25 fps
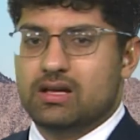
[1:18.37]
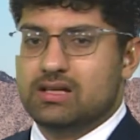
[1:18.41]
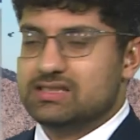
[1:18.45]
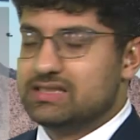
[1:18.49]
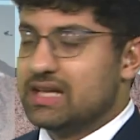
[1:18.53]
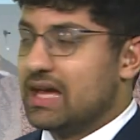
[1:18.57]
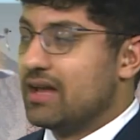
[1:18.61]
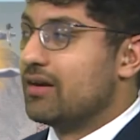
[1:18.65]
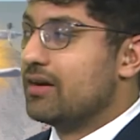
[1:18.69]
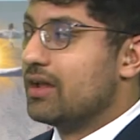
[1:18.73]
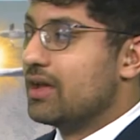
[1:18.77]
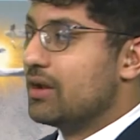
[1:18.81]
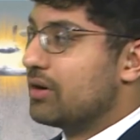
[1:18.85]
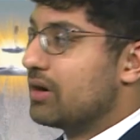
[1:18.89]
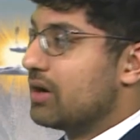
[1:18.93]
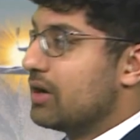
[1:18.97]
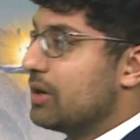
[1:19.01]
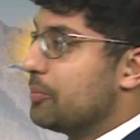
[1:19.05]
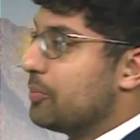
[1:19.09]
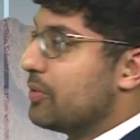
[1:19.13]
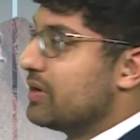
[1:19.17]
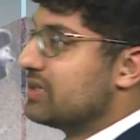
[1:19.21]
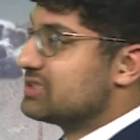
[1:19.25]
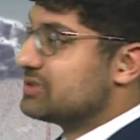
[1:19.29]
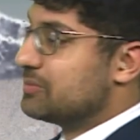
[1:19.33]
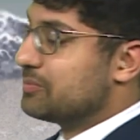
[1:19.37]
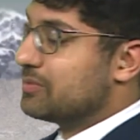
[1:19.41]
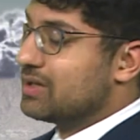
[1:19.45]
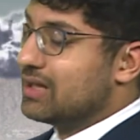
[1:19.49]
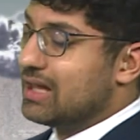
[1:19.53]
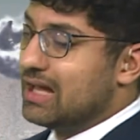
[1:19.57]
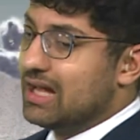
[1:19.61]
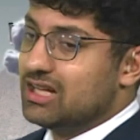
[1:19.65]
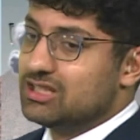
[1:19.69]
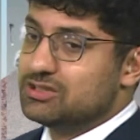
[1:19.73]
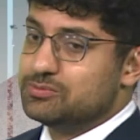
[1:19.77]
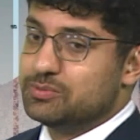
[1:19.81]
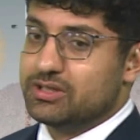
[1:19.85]
Saturday, we're gonna bring some
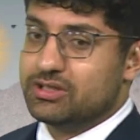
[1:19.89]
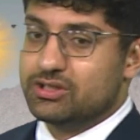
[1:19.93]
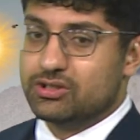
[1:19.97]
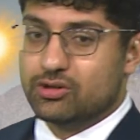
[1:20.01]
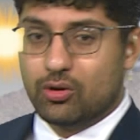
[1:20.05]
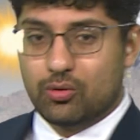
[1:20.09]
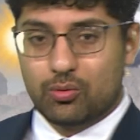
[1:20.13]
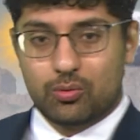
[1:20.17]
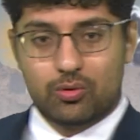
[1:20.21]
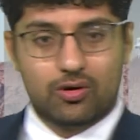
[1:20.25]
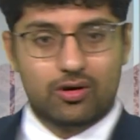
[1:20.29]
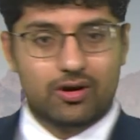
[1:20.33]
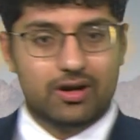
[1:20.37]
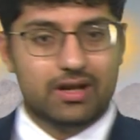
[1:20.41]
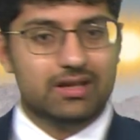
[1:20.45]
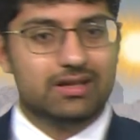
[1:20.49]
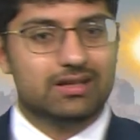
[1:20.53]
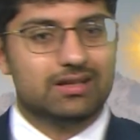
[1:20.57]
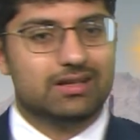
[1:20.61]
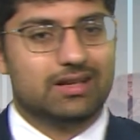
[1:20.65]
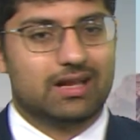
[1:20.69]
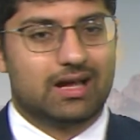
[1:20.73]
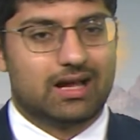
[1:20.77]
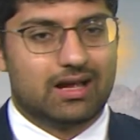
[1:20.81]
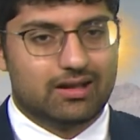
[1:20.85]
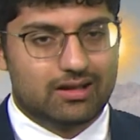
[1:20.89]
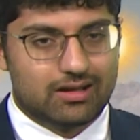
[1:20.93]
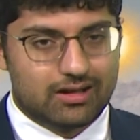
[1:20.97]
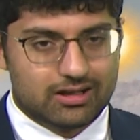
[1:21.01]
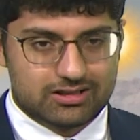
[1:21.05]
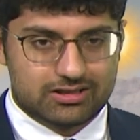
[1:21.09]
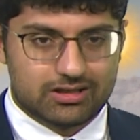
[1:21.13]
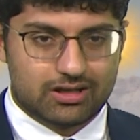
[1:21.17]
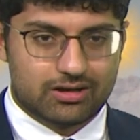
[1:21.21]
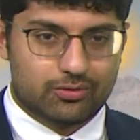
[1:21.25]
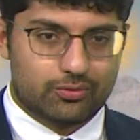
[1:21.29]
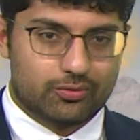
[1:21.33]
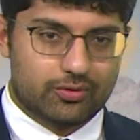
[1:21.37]
clouds, but don't worry, not a
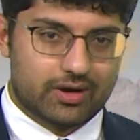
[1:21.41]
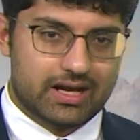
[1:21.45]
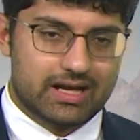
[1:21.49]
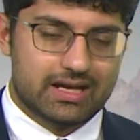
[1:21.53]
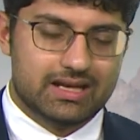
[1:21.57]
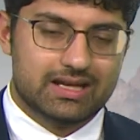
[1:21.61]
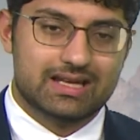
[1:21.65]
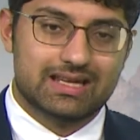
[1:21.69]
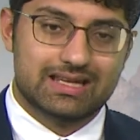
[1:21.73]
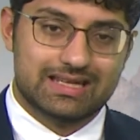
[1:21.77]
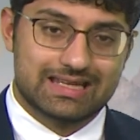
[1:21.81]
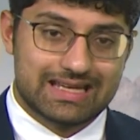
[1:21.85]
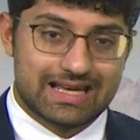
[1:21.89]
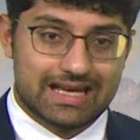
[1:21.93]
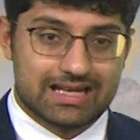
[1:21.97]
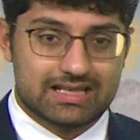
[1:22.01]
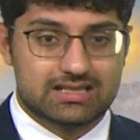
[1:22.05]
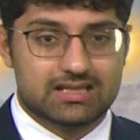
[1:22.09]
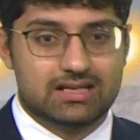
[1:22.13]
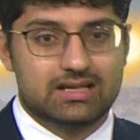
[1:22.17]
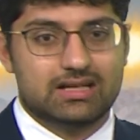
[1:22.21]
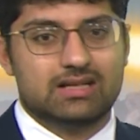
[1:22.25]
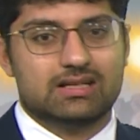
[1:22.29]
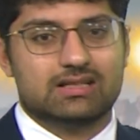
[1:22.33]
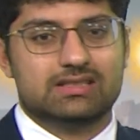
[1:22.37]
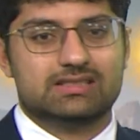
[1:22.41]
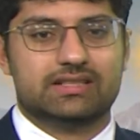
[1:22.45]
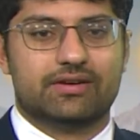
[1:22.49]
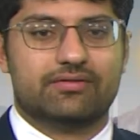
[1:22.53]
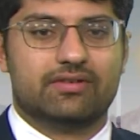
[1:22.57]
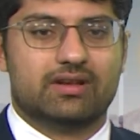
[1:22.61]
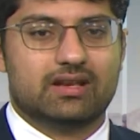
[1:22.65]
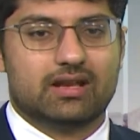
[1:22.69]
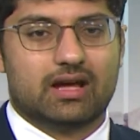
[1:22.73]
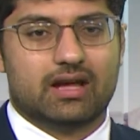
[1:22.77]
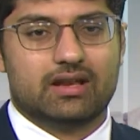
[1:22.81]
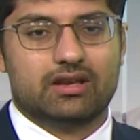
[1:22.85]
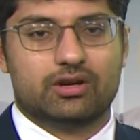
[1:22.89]
ton of rain yet.
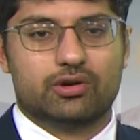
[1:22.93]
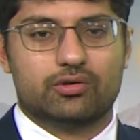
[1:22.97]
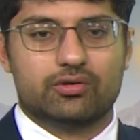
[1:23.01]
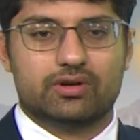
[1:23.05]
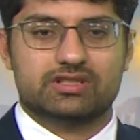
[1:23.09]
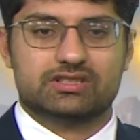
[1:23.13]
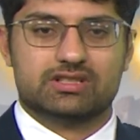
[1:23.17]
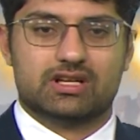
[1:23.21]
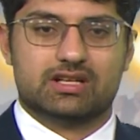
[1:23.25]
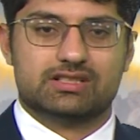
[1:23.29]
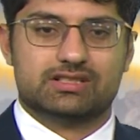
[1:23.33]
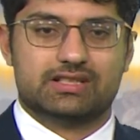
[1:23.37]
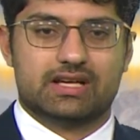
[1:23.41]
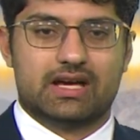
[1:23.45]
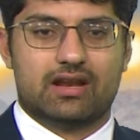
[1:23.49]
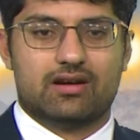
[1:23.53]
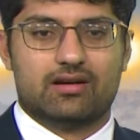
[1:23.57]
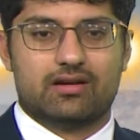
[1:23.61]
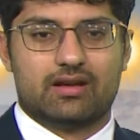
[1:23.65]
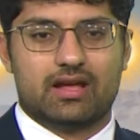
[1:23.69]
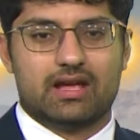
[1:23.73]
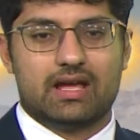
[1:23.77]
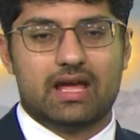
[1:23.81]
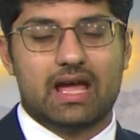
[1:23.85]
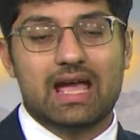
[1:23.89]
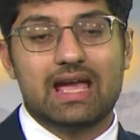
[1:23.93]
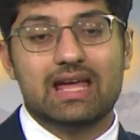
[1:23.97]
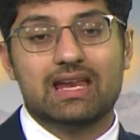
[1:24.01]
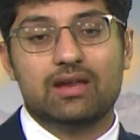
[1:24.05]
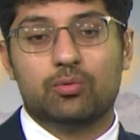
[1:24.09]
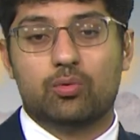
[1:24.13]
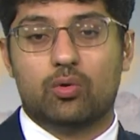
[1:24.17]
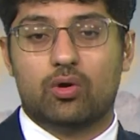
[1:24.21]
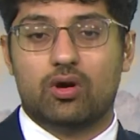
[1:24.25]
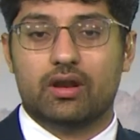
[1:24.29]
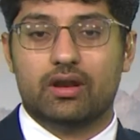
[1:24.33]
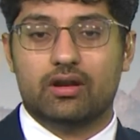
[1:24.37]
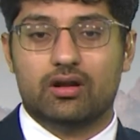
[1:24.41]
79 degrees on Saturday,
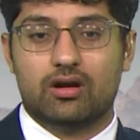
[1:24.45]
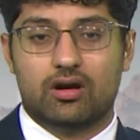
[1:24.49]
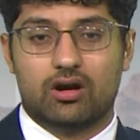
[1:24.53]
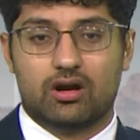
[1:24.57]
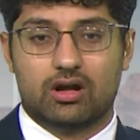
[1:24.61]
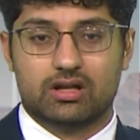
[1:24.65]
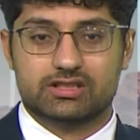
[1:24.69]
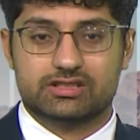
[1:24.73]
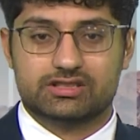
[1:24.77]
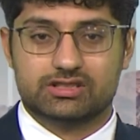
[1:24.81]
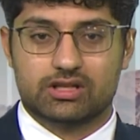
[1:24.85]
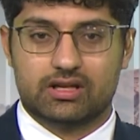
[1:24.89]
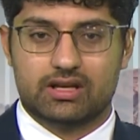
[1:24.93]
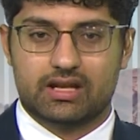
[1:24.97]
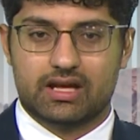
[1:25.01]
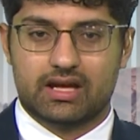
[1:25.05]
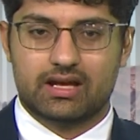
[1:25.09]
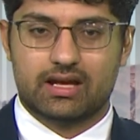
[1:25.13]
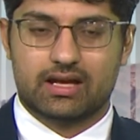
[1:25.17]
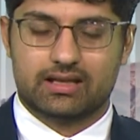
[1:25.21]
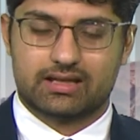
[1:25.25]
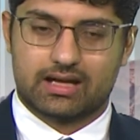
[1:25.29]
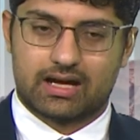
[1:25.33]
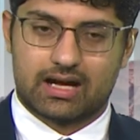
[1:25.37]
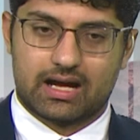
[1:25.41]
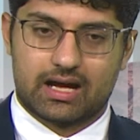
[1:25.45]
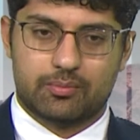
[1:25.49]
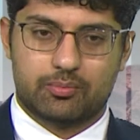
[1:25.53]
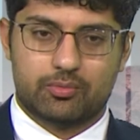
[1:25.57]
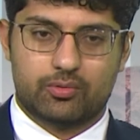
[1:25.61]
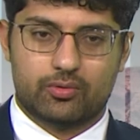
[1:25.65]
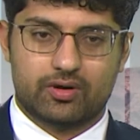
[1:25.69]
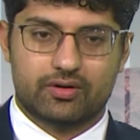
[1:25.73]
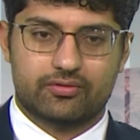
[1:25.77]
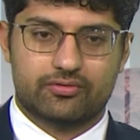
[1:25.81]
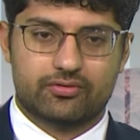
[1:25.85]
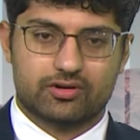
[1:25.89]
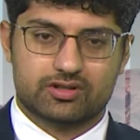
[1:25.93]
81 on Sunday at the high
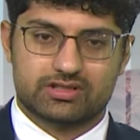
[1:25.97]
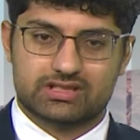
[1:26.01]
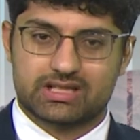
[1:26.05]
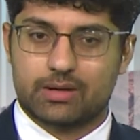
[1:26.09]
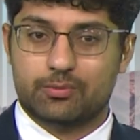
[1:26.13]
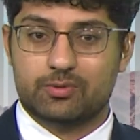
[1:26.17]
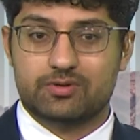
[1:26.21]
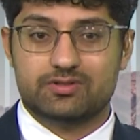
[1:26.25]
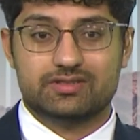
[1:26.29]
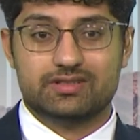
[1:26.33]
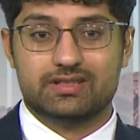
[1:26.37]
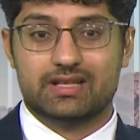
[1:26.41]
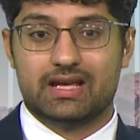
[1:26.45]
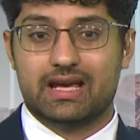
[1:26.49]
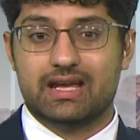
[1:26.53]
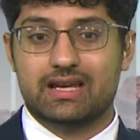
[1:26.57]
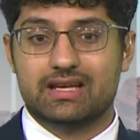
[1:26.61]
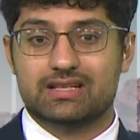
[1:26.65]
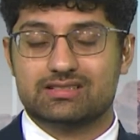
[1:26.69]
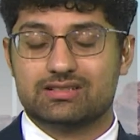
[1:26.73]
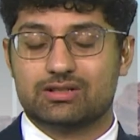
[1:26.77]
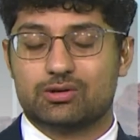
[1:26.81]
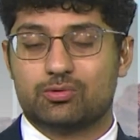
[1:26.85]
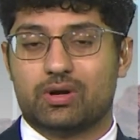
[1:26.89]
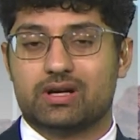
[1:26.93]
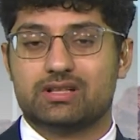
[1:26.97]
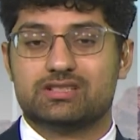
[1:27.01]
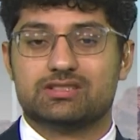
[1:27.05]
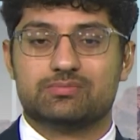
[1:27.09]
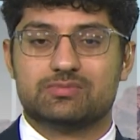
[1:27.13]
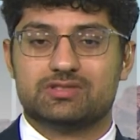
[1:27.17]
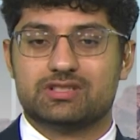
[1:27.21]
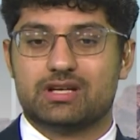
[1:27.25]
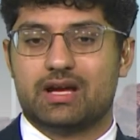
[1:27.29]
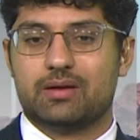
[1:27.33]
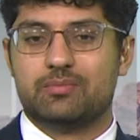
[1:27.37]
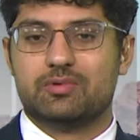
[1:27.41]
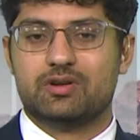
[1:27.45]
point. First time we've seen 80s in quite
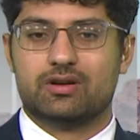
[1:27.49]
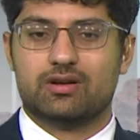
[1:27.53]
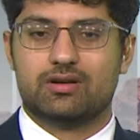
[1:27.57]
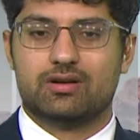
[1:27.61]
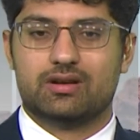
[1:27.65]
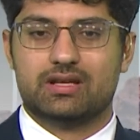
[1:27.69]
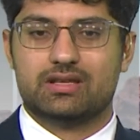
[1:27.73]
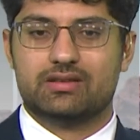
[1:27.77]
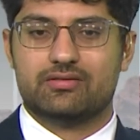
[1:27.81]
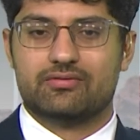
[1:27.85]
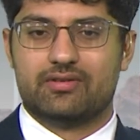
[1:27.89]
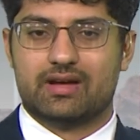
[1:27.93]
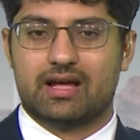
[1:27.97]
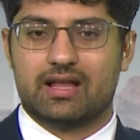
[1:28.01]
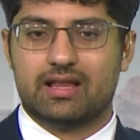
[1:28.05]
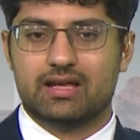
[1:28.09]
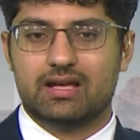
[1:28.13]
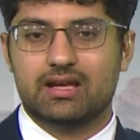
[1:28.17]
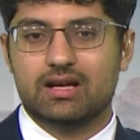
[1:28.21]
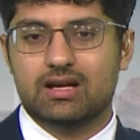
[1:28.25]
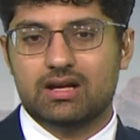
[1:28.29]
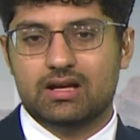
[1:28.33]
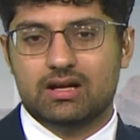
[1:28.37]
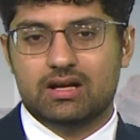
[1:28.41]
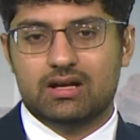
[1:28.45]
some time here in the valley.